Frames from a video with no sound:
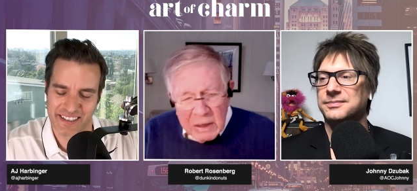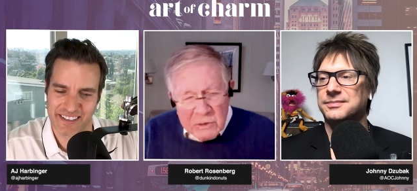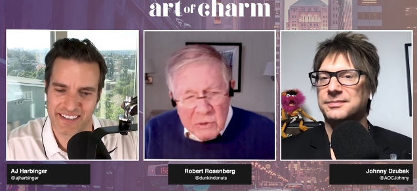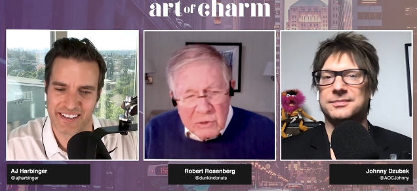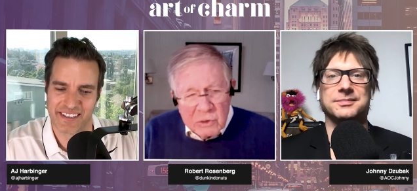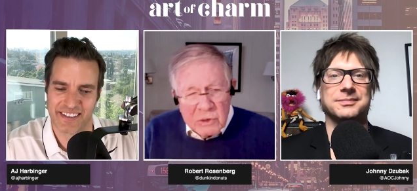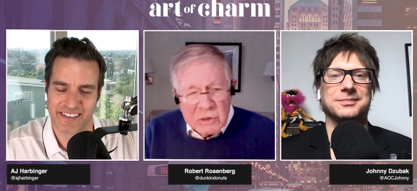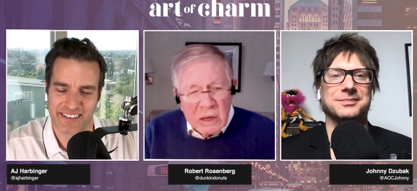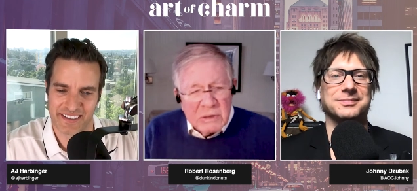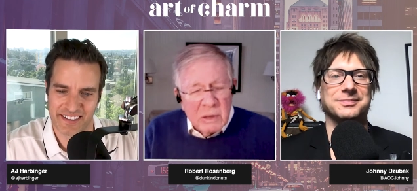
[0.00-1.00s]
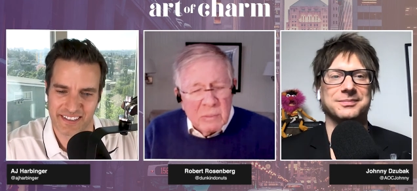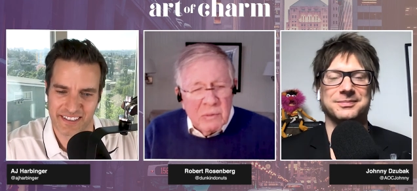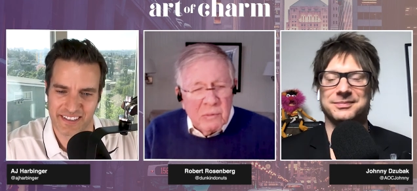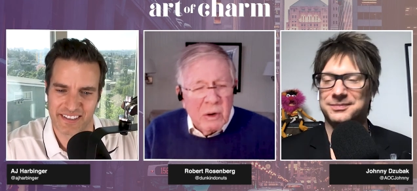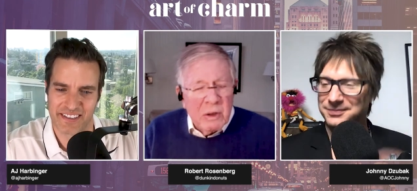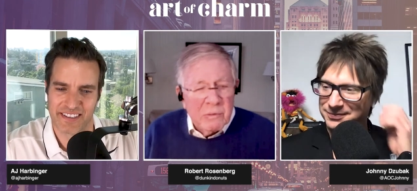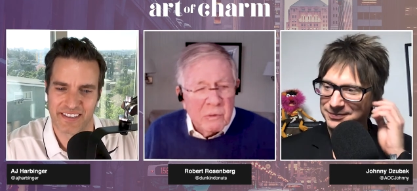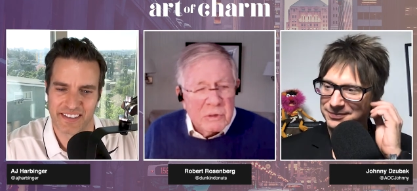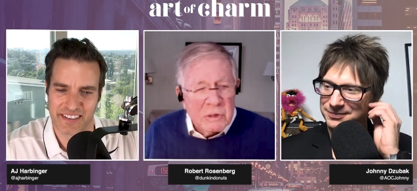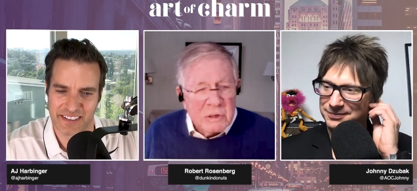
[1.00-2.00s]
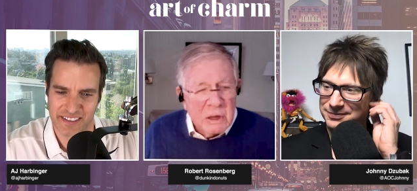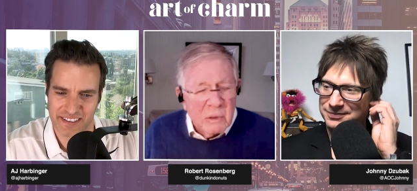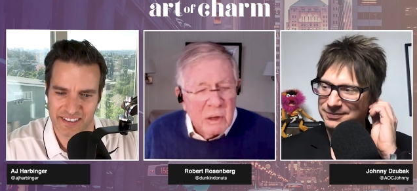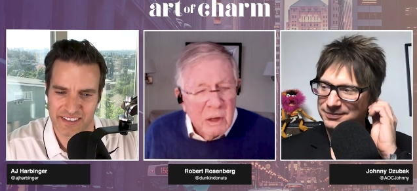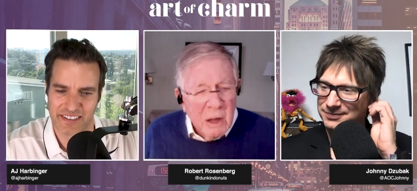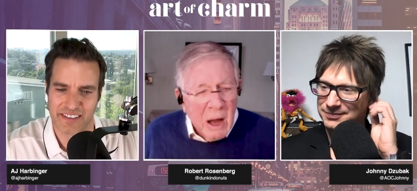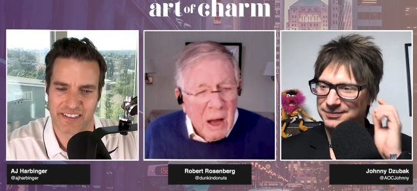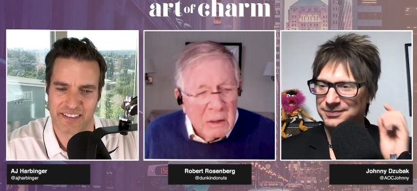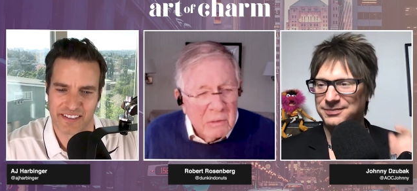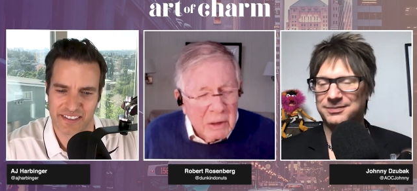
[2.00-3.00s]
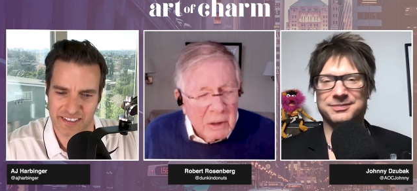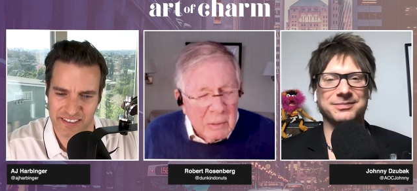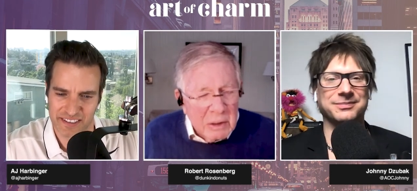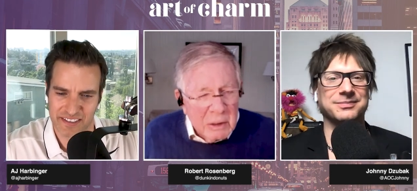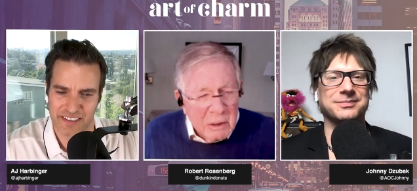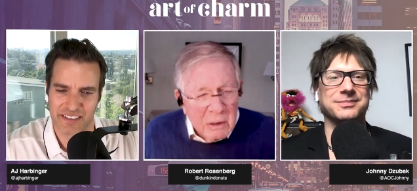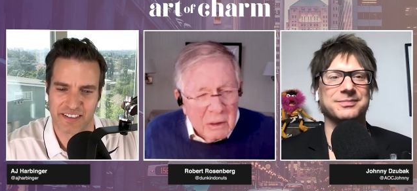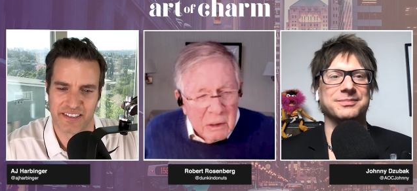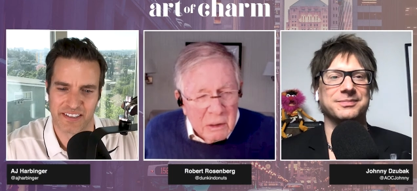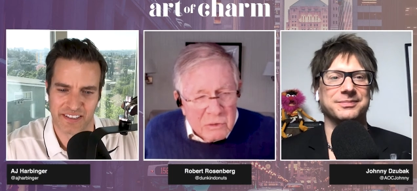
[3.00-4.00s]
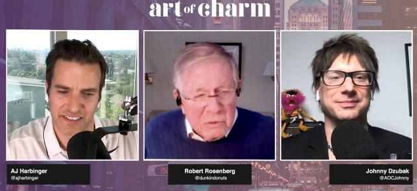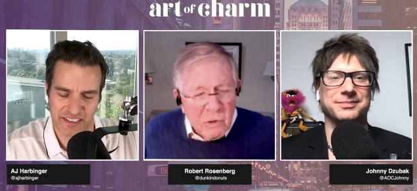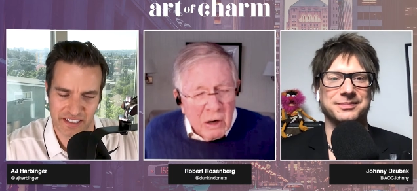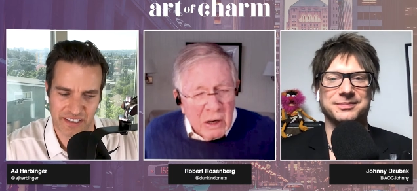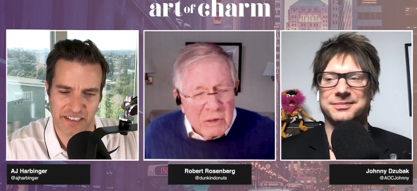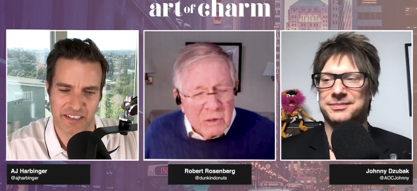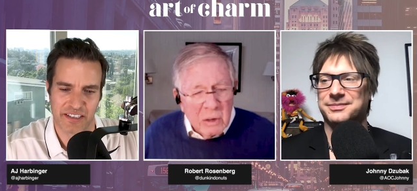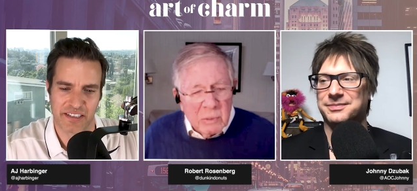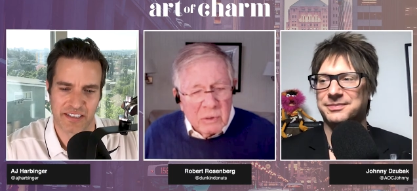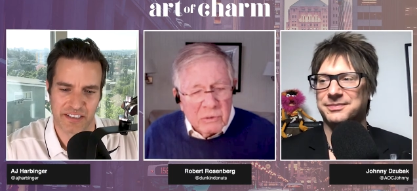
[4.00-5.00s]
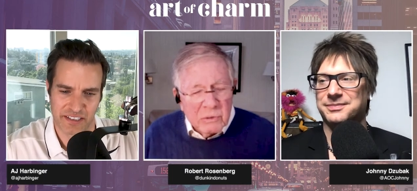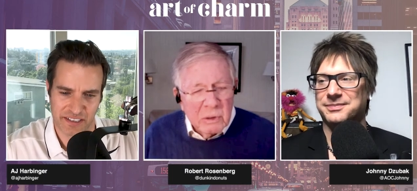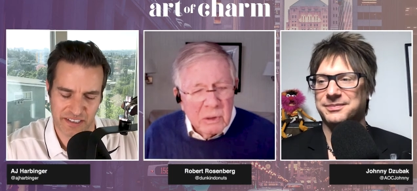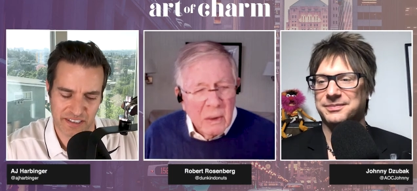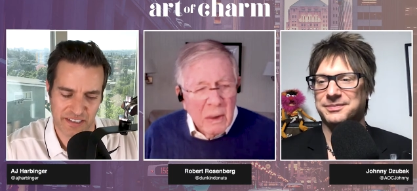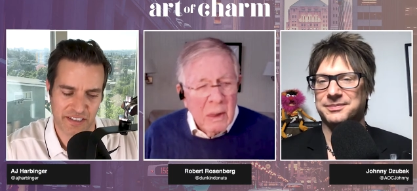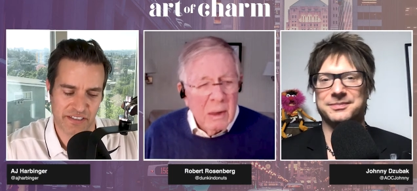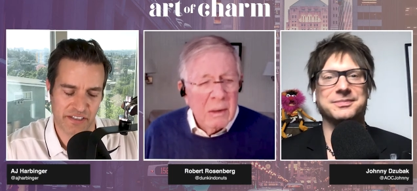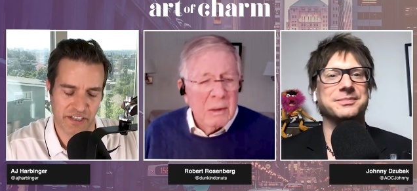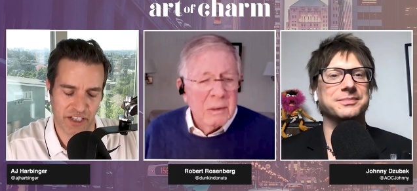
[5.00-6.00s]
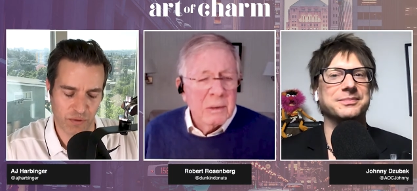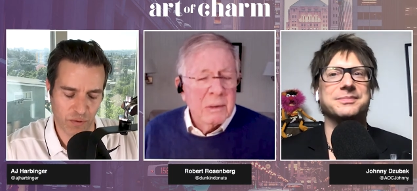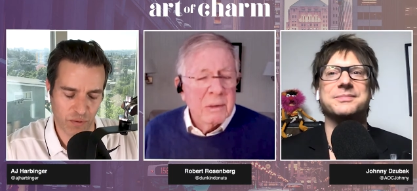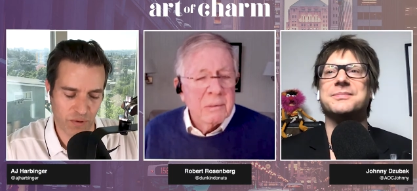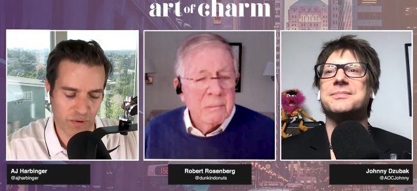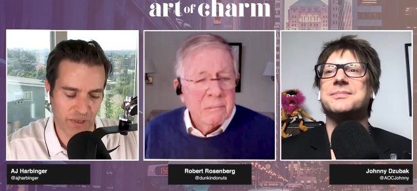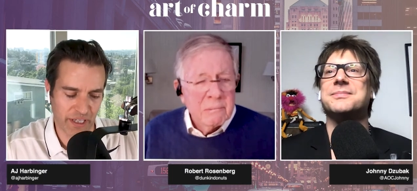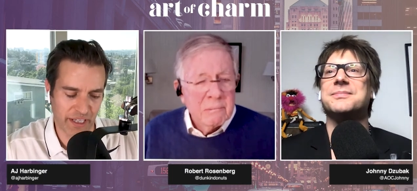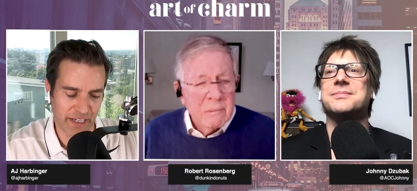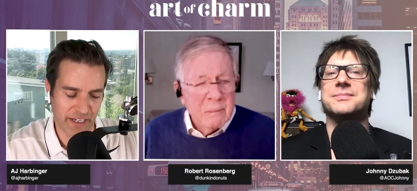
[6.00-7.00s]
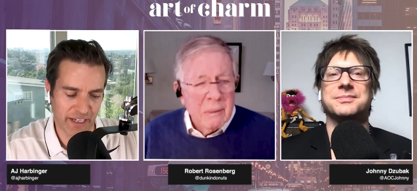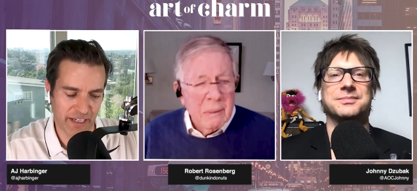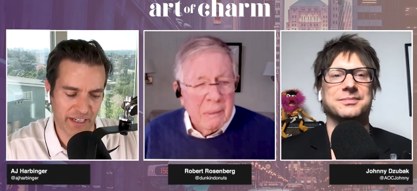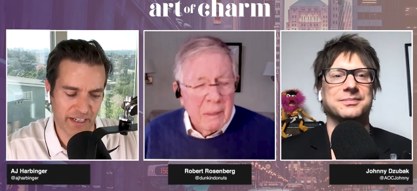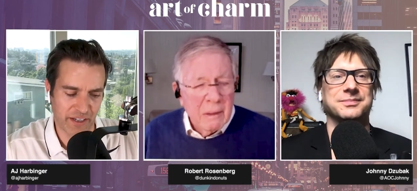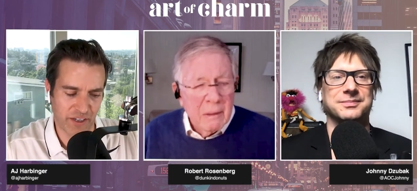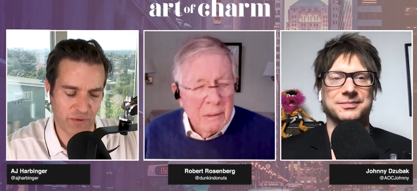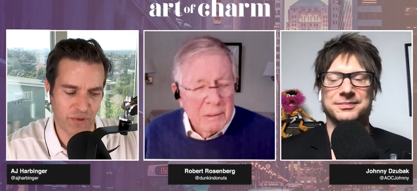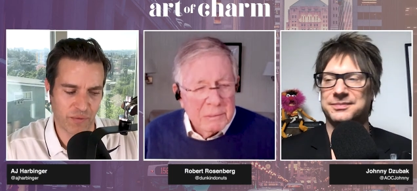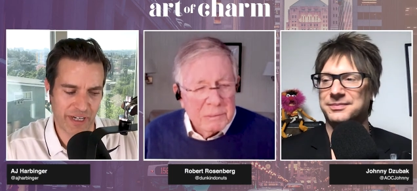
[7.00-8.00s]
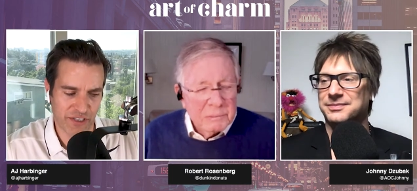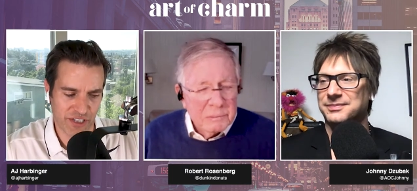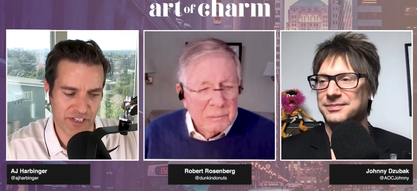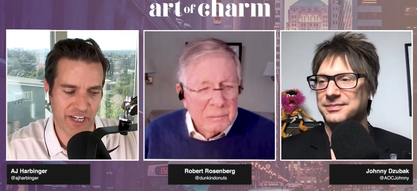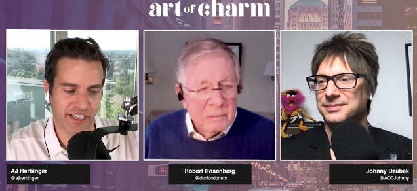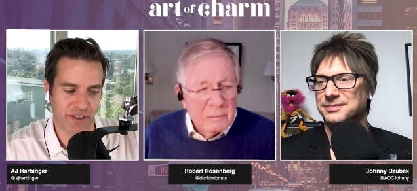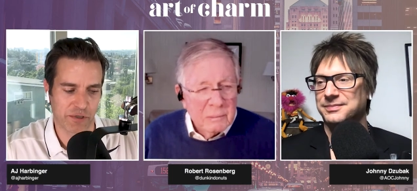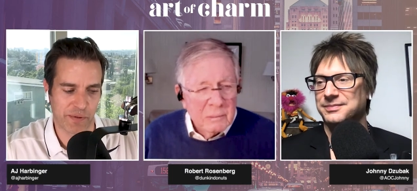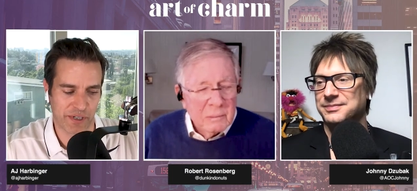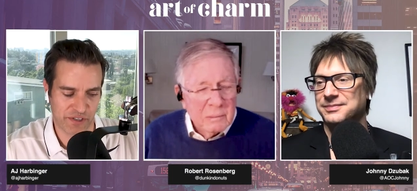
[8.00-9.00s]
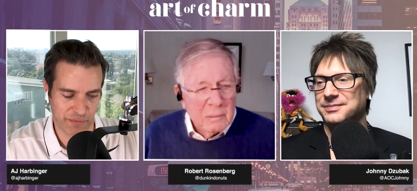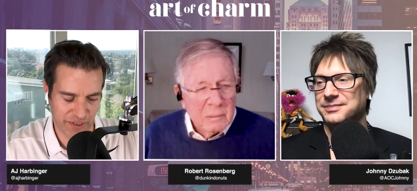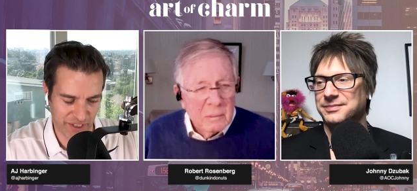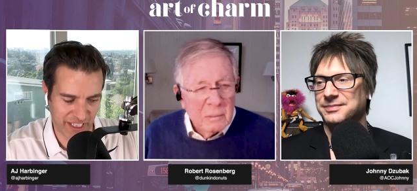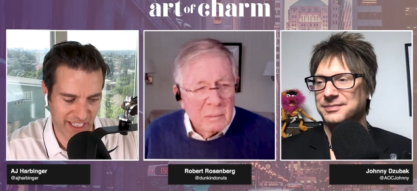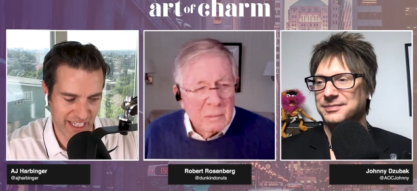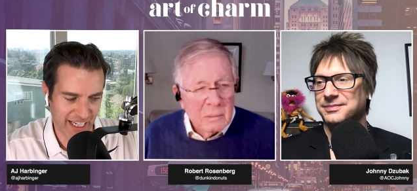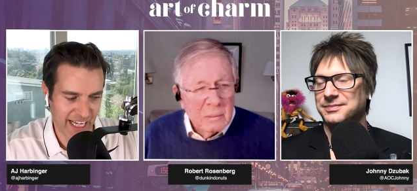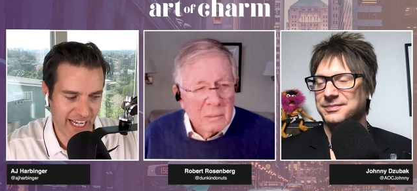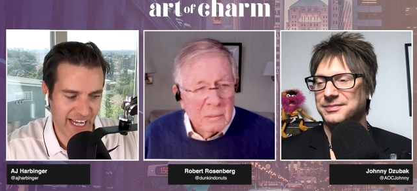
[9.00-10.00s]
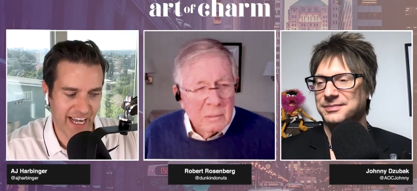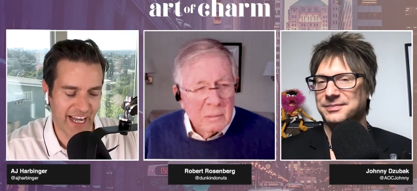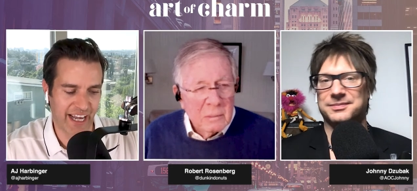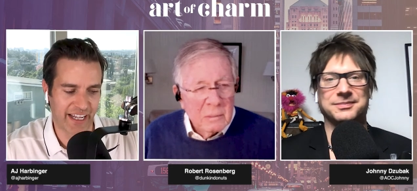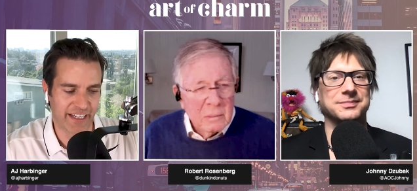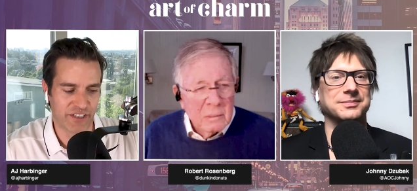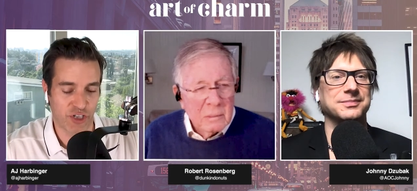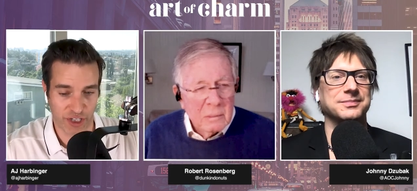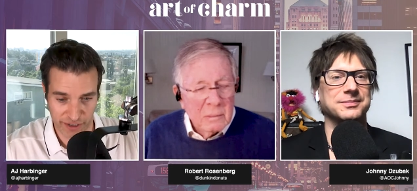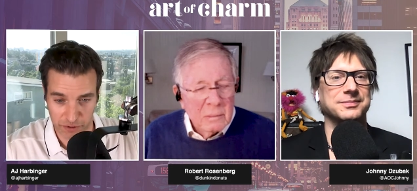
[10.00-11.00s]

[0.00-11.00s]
Speaker 1: gets to a certain size, that'd be one of the first things I would highly recommend. Strong HR person.
Speaker 2: It's a key role. And you you mentioned taking responsibility and sharing